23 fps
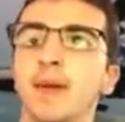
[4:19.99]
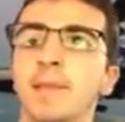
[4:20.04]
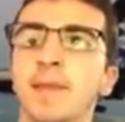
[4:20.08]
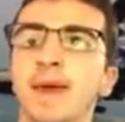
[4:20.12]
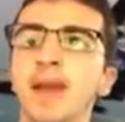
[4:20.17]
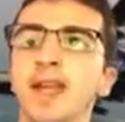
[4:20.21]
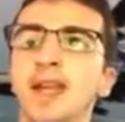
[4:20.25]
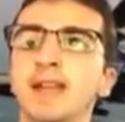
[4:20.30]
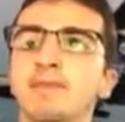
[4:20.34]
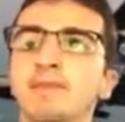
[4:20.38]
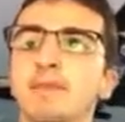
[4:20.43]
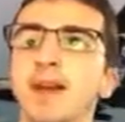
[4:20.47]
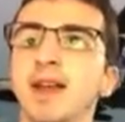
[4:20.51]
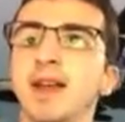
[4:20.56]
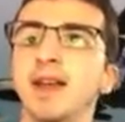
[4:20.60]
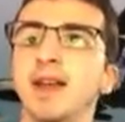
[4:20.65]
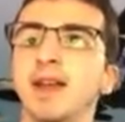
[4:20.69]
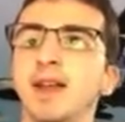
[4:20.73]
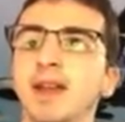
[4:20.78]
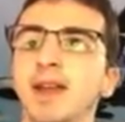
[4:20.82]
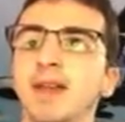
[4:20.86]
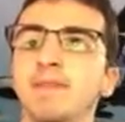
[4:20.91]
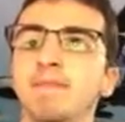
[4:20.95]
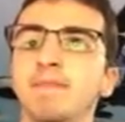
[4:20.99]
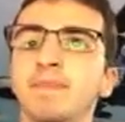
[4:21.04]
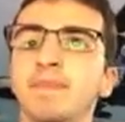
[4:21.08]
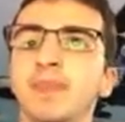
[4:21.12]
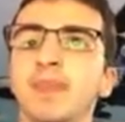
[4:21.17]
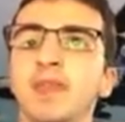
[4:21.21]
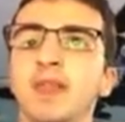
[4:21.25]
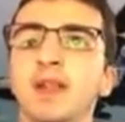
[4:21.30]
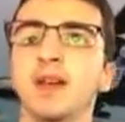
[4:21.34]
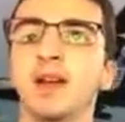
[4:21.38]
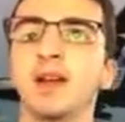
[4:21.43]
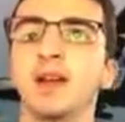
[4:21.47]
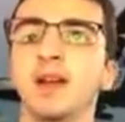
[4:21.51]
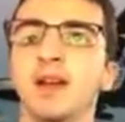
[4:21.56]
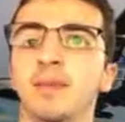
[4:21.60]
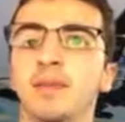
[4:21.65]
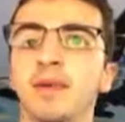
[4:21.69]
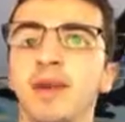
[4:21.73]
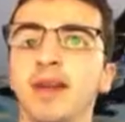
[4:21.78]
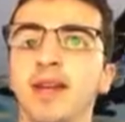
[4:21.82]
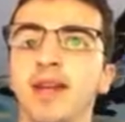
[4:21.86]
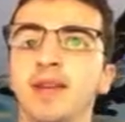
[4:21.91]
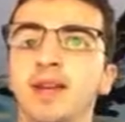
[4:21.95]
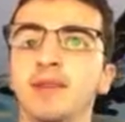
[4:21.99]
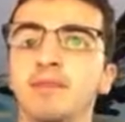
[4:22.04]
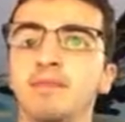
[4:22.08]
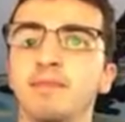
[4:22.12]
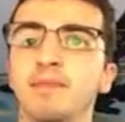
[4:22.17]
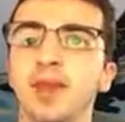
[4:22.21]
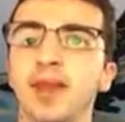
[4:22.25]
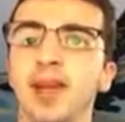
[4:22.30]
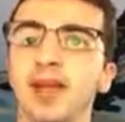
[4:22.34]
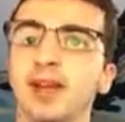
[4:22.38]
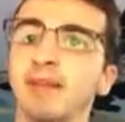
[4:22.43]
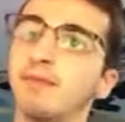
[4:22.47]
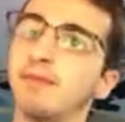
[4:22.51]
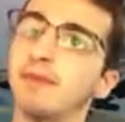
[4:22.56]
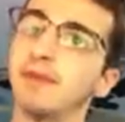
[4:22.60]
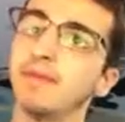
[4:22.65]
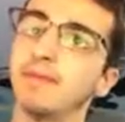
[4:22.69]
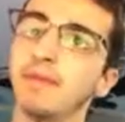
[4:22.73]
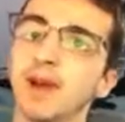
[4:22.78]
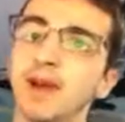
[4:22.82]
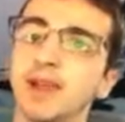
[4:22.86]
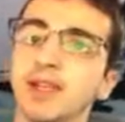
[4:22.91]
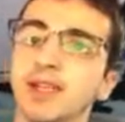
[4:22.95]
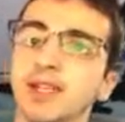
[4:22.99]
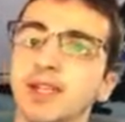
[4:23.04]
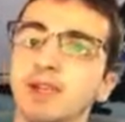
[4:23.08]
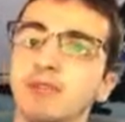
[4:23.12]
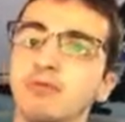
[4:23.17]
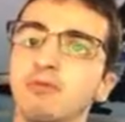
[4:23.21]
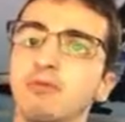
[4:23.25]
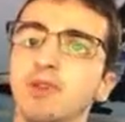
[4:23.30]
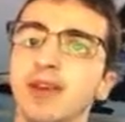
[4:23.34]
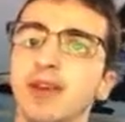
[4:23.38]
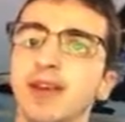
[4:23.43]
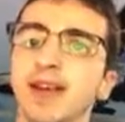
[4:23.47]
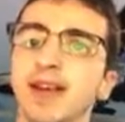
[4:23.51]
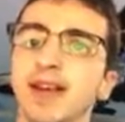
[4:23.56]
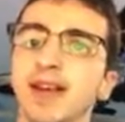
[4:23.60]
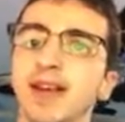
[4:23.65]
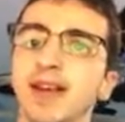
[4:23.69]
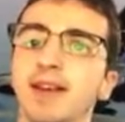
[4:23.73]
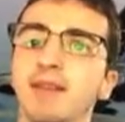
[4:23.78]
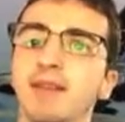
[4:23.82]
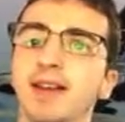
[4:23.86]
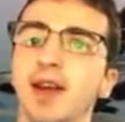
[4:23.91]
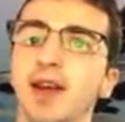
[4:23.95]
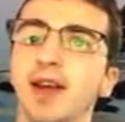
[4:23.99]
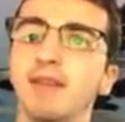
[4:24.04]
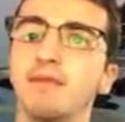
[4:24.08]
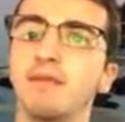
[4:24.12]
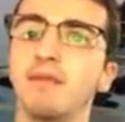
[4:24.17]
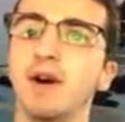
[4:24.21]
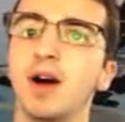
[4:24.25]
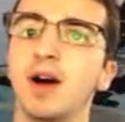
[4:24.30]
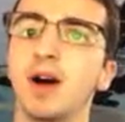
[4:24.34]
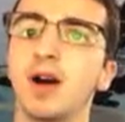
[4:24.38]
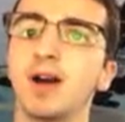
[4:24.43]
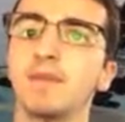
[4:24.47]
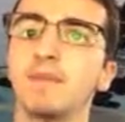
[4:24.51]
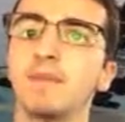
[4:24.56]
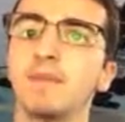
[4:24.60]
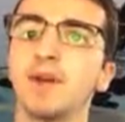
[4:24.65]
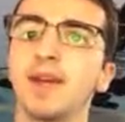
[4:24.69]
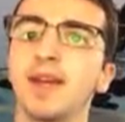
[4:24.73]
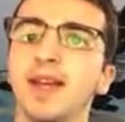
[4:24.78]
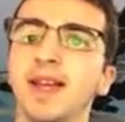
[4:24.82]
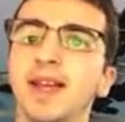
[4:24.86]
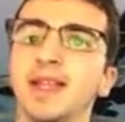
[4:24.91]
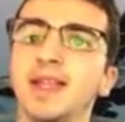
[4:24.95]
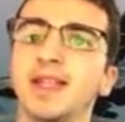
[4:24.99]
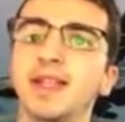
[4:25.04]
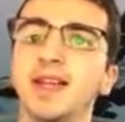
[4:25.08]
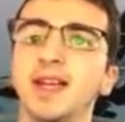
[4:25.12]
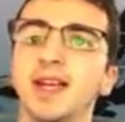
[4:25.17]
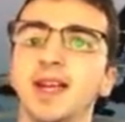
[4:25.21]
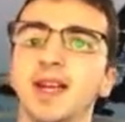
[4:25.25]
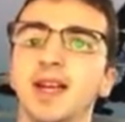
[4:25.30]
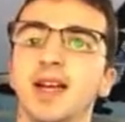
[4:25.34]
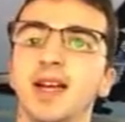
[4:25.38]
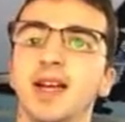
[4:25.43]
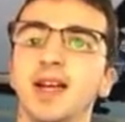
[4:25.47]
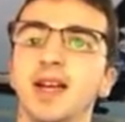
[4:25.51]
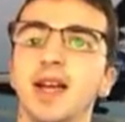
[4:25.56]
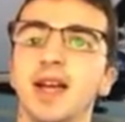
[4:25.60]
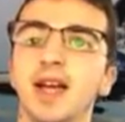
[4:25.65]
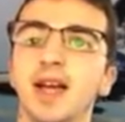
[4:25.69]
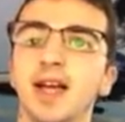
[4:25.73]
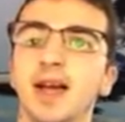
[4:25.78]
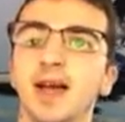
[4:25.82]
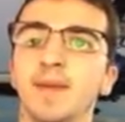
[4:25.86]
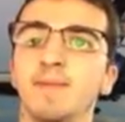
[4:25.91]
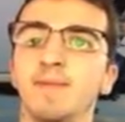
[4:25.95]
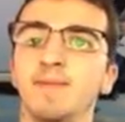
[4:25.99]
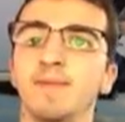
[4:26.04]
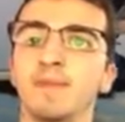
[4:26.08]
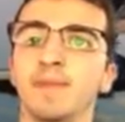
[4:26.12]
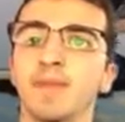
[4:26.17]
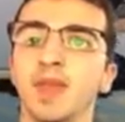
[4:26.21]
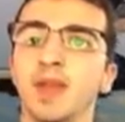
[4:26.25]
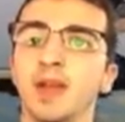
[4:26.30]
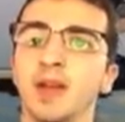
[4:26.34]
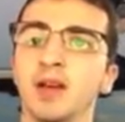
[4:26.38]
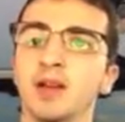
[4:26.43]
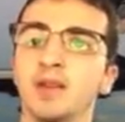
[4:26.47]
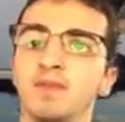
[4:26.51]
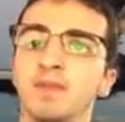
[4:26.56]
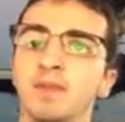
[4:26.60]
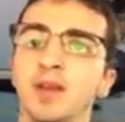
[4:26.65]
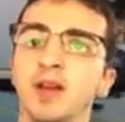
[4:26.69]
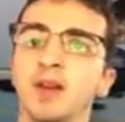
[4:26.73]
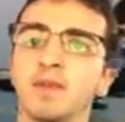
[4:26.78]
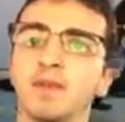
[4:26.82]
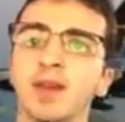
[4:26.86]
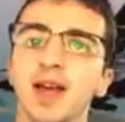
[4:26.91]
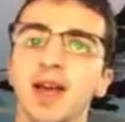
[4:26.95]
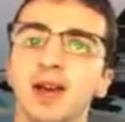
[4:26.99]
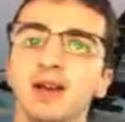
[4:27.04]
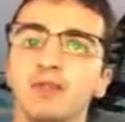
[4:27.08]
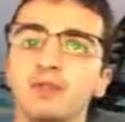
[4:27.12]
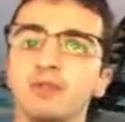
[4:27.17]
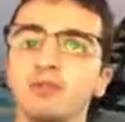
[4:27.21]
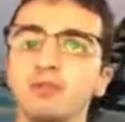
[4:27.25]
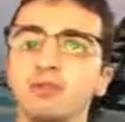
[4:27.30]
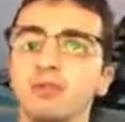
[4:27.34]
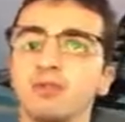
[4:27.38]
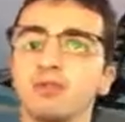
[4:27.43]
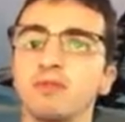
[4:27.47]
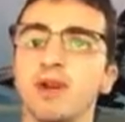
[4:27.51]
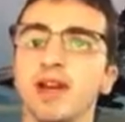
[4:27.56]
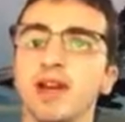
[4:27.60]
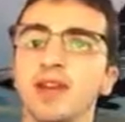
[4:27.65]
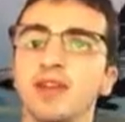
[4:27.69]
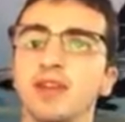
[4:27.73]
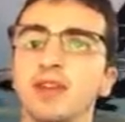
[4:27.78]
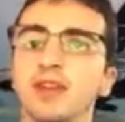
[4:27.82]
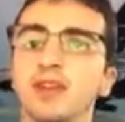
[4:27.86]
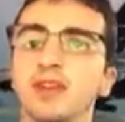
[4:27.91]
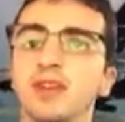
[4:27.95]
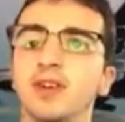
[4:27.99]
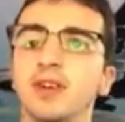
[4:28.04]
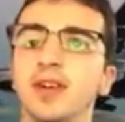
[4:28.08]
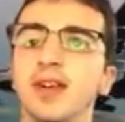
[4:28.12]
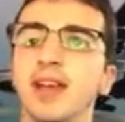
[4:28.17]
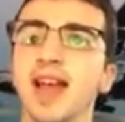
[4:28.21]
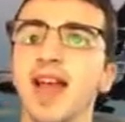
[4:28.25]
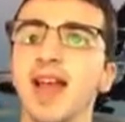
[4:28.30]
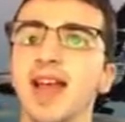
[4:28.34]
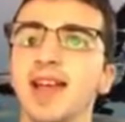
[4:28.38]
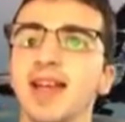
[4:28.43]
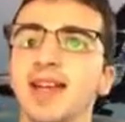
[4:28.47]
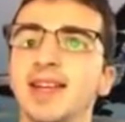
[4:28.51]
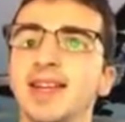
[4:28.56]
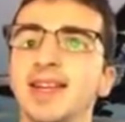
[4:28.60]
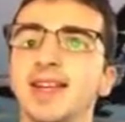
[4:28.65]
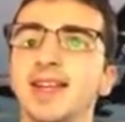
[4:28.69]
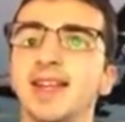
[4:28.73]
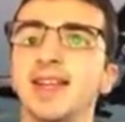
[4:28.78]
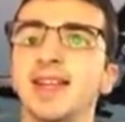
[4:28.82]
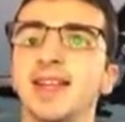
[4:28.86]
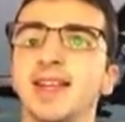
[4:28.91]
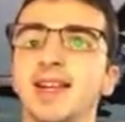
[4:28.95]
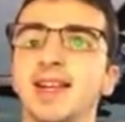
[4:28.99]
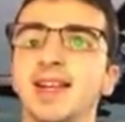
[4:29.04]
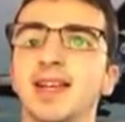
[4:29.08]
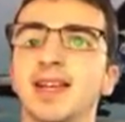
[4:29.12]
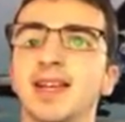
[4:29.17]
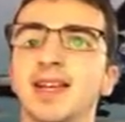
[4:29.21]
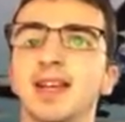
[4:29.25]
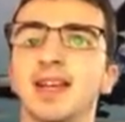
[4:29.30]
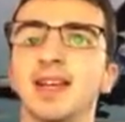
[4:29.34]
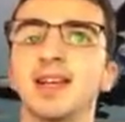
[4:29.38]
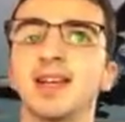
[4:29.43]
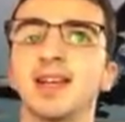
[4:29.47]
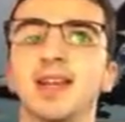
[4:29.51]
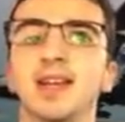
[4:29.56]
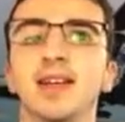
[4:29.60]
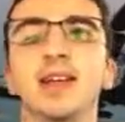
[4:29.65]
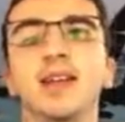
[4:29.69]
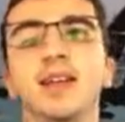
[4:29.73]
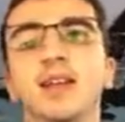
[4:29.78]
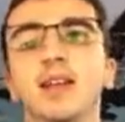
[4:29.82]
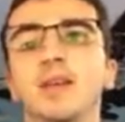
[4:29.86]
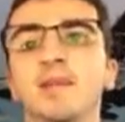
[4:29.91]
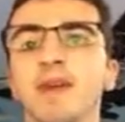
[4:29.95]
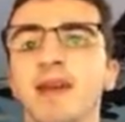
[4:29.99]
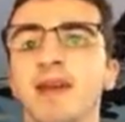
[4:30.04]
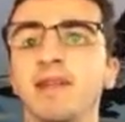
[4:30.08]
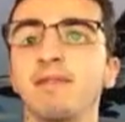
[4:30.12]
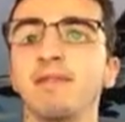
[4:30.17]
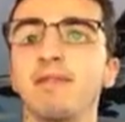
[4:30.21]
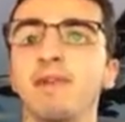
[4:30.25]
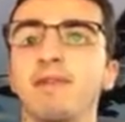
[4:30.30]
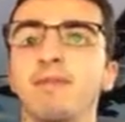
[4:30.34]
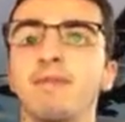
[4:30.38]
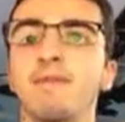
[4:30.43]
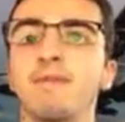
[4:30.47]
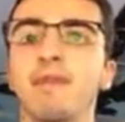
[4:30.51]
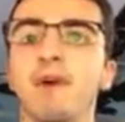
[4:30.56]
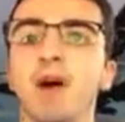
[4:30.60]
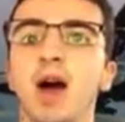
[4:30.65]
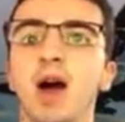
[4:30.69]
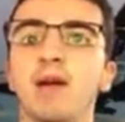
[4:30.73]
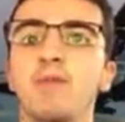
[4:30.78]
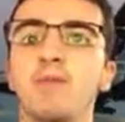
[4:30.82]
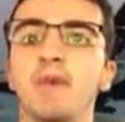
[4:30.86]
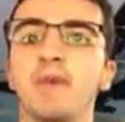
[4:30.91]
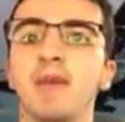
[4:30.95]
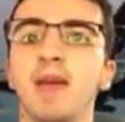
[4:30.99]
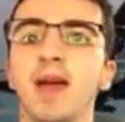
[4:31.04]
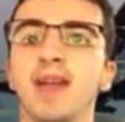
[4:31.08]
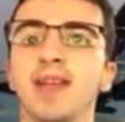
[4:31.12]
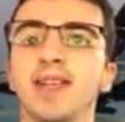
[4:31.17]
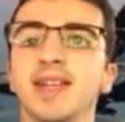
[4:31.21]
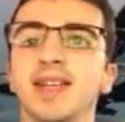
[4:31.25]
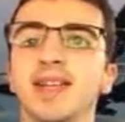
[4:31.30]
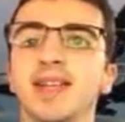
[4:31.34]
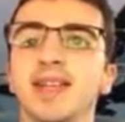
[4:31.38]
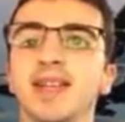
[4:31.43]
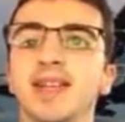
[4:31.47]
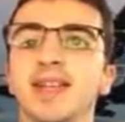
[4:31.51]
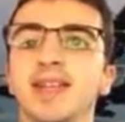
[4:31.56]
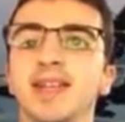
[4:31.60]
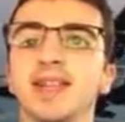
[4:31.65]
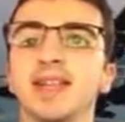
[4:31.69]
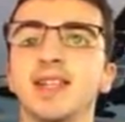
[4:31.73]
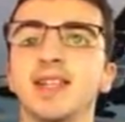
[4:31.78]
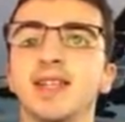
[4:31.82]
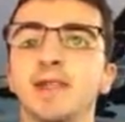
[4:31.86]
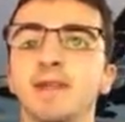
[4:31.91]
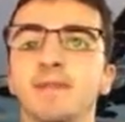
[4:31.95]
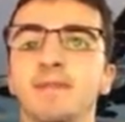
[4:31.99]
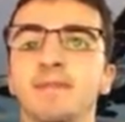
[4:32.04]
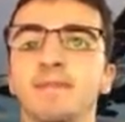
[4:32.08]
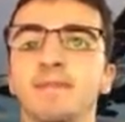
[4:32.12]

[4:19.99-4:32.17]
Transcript: Please once you're on the life raft, please move down all the way to the end to make room for other passengers.